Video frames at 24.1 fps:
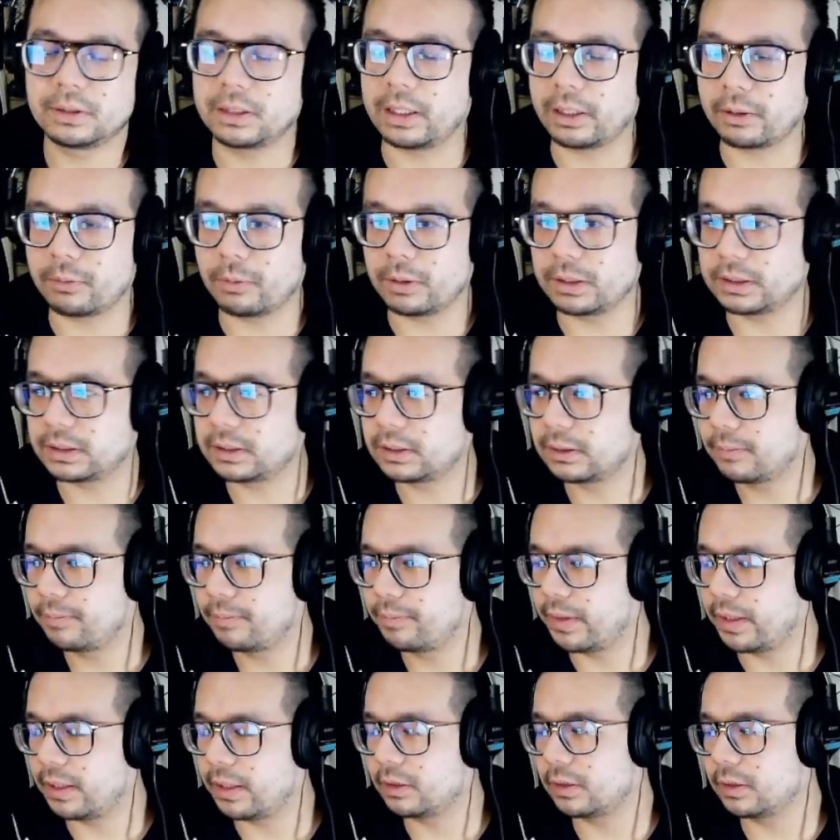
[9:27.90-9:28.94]
like once.
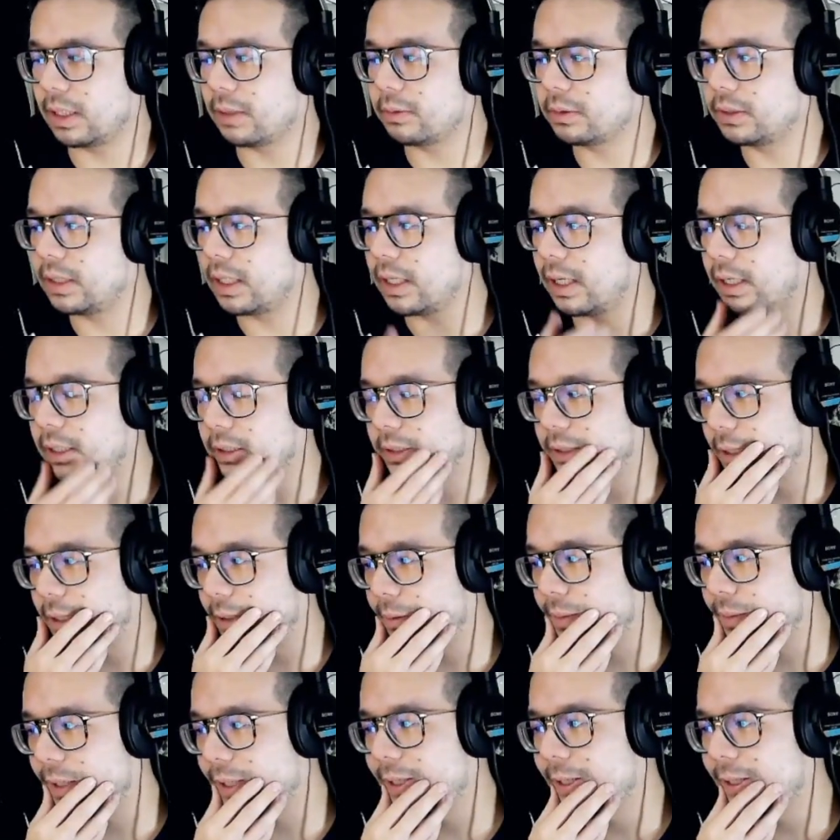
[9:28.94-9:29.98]
So that kind of
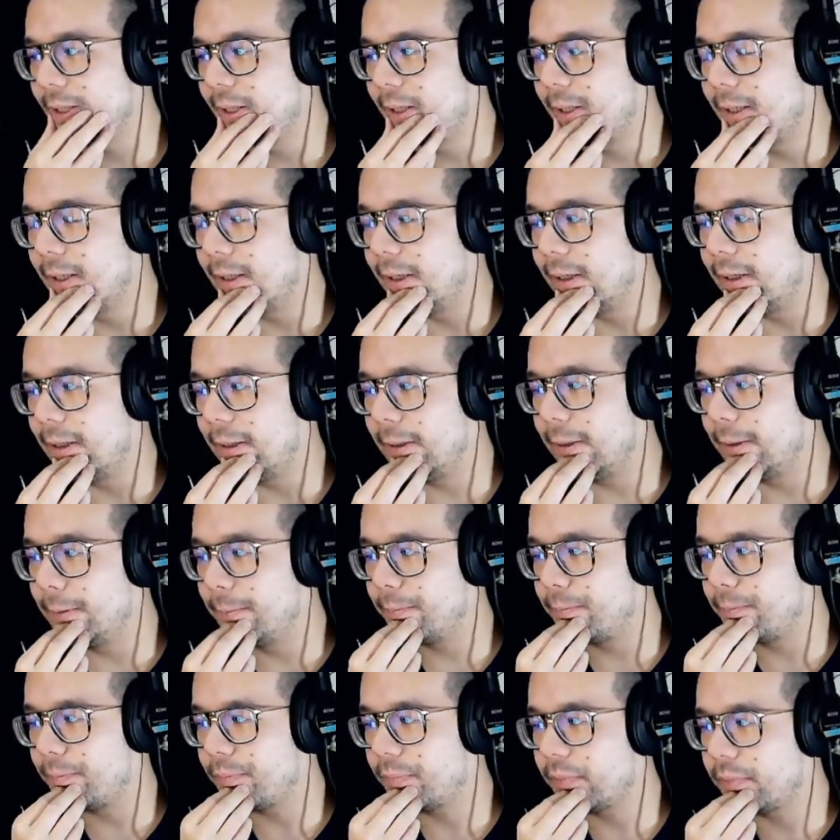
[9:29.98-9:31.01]
scared me.
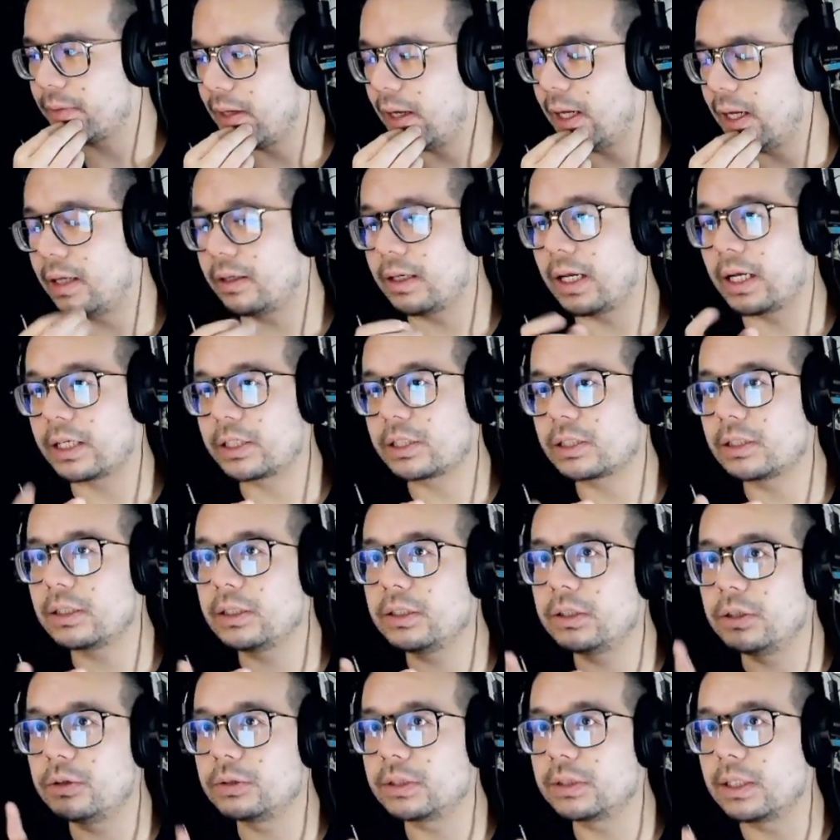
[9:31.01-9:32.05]
I actually
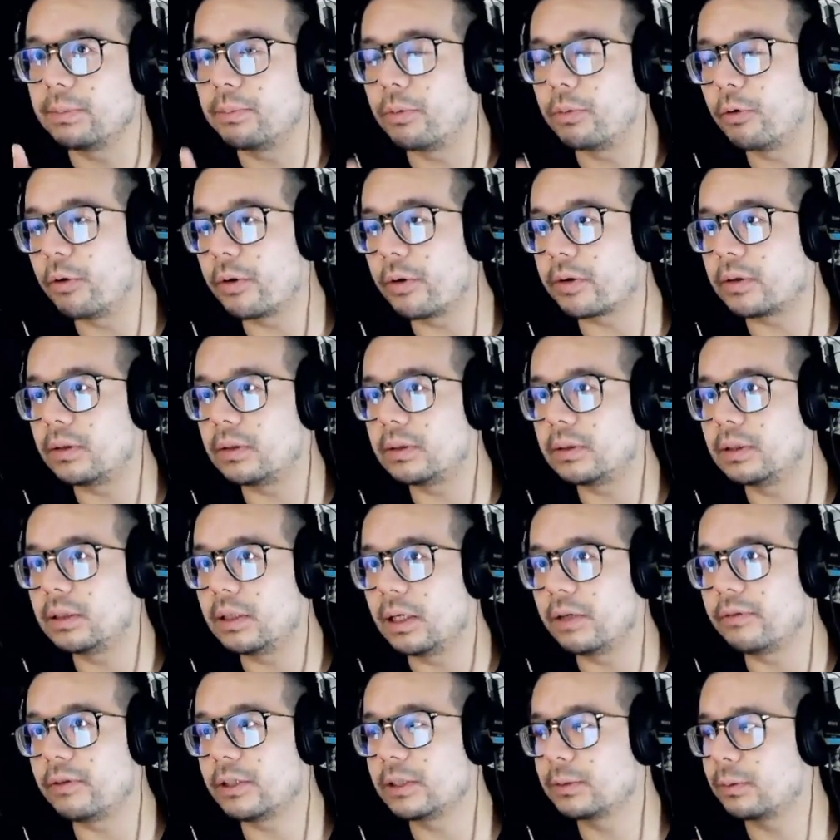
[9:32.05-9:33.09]
use a
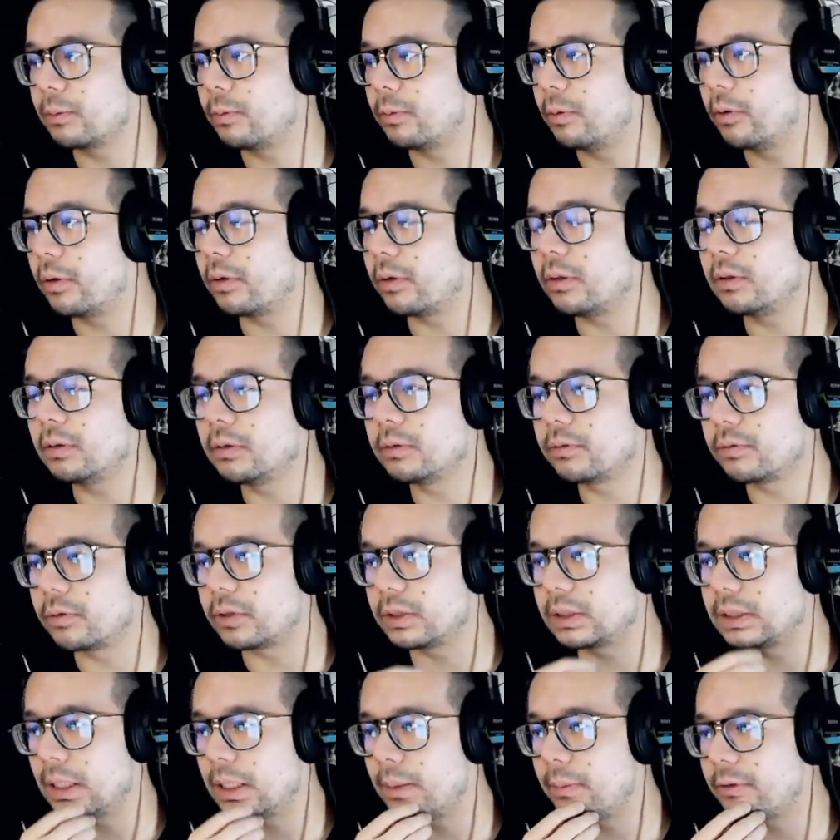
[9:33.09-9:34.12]
Facebook portal
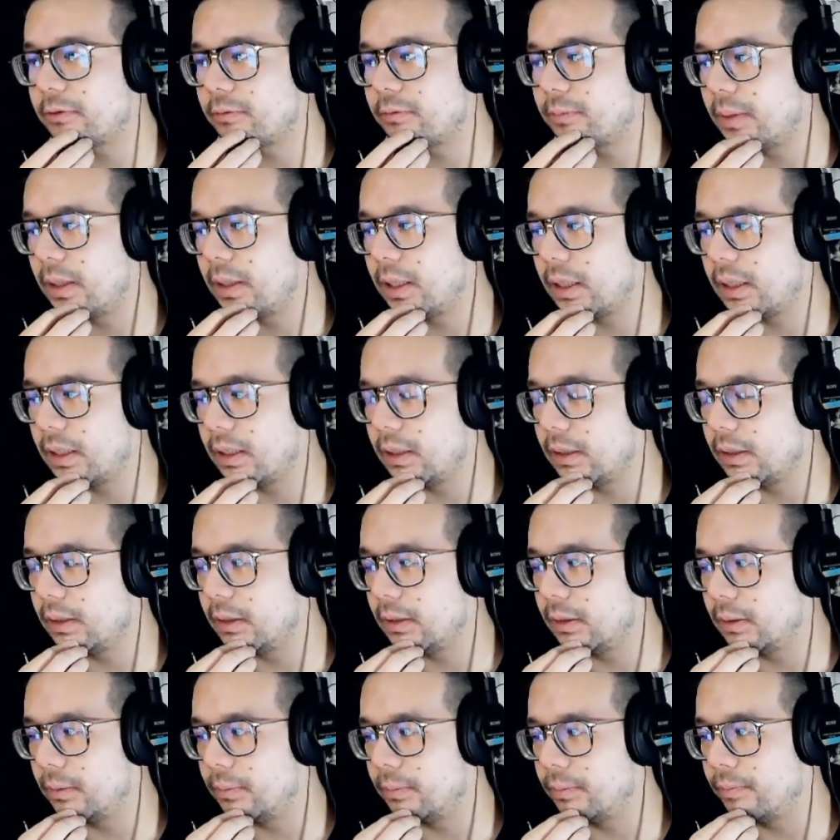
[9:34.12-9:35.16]
for some of my
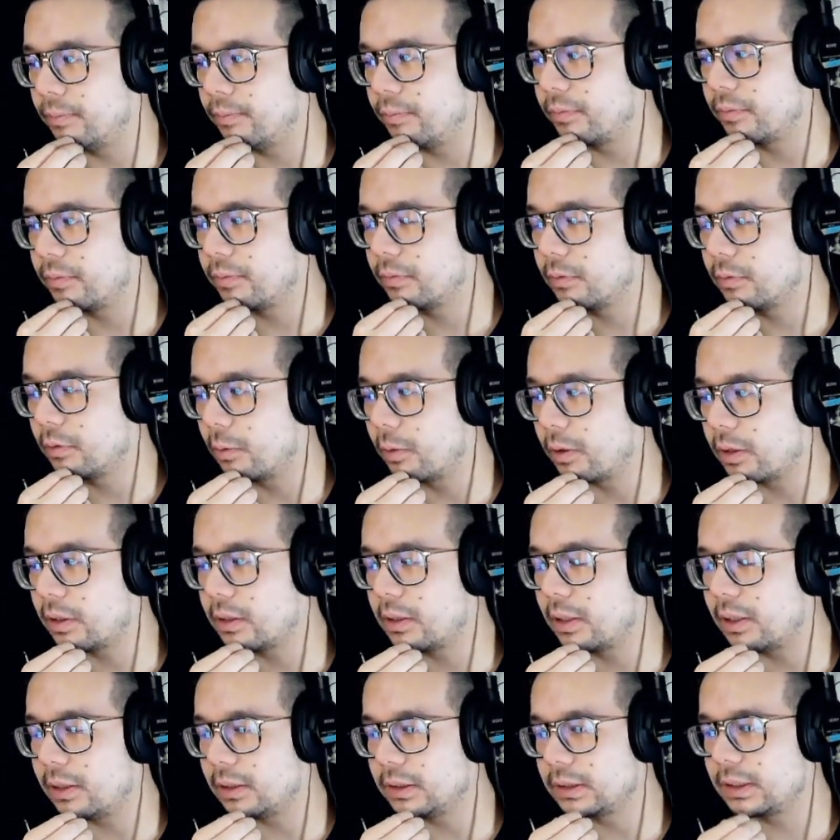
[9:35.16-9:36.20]
work
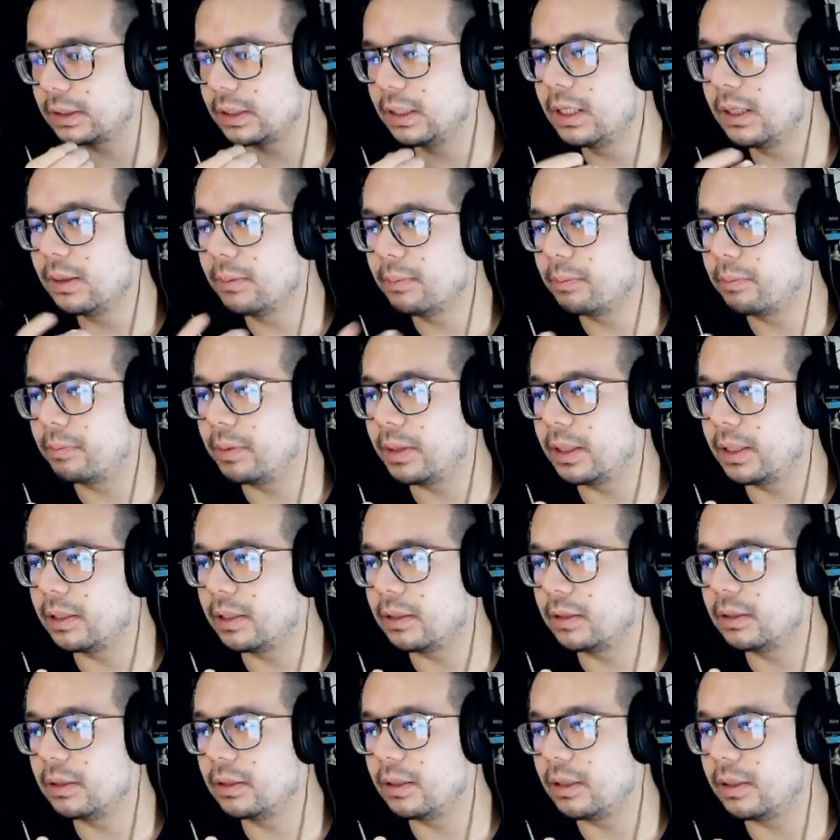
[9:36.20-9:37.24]
calls,
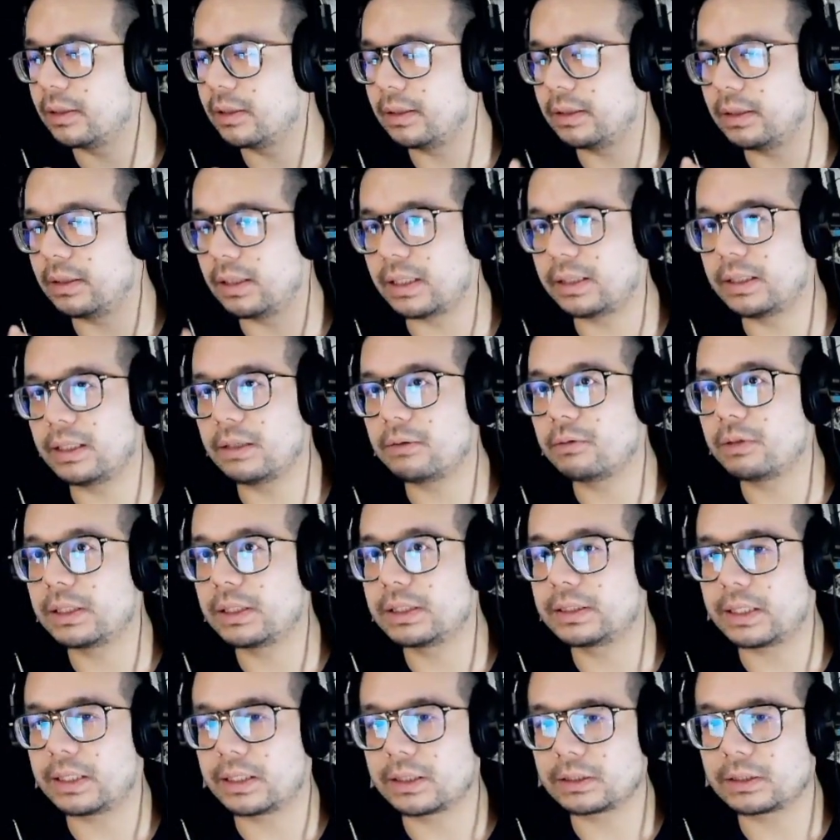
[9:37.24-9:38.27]
but that thing
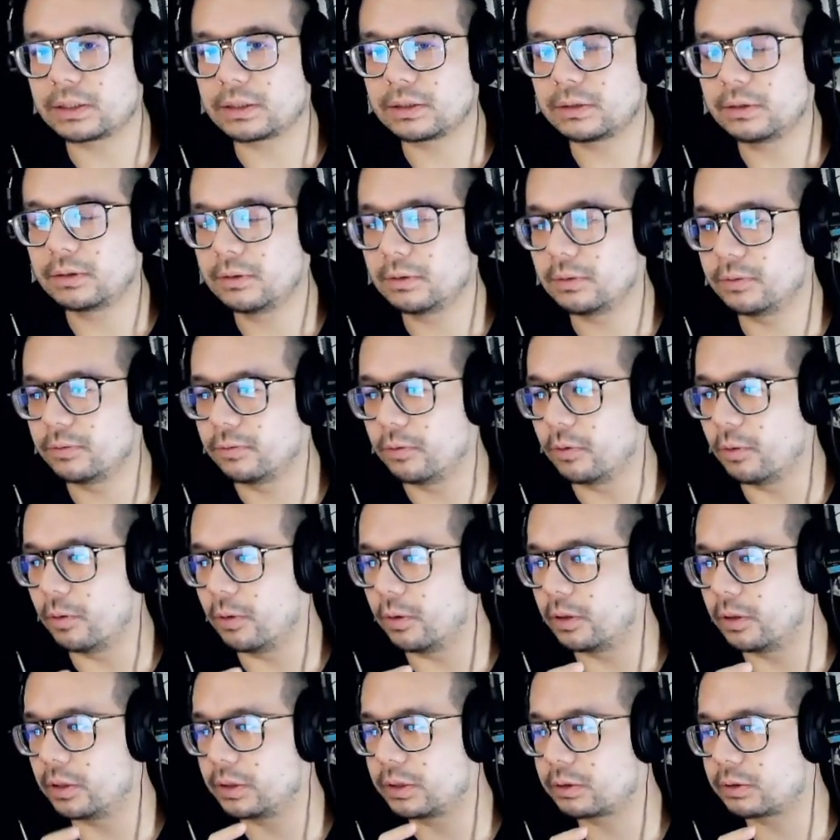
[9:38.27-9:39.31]
really sucks
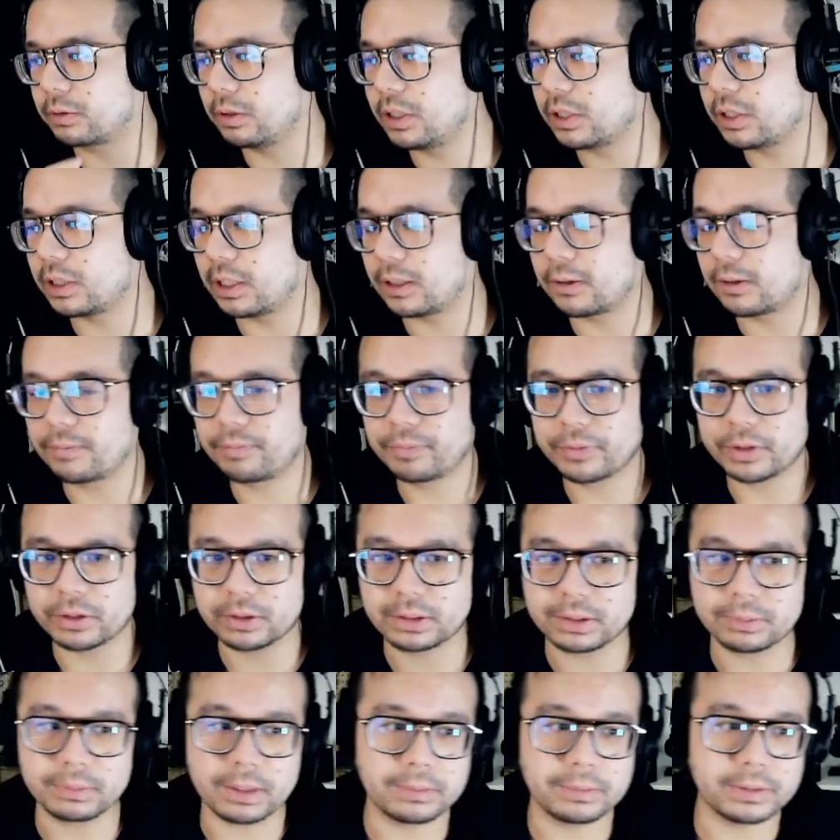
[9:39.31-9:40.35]
for screen share. So
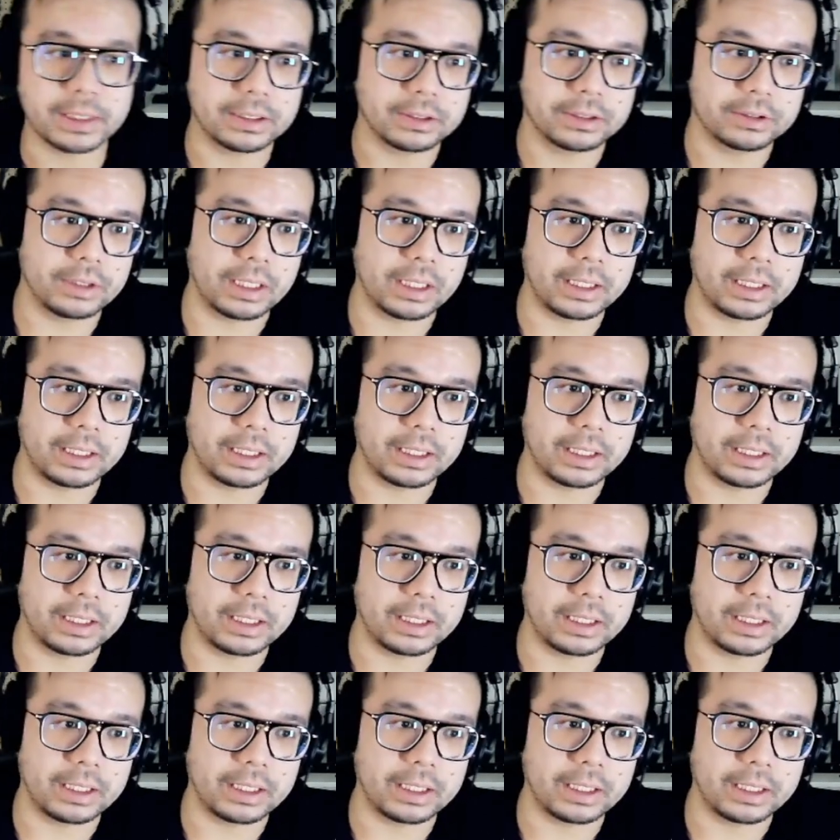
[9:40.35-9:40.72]
sometimes I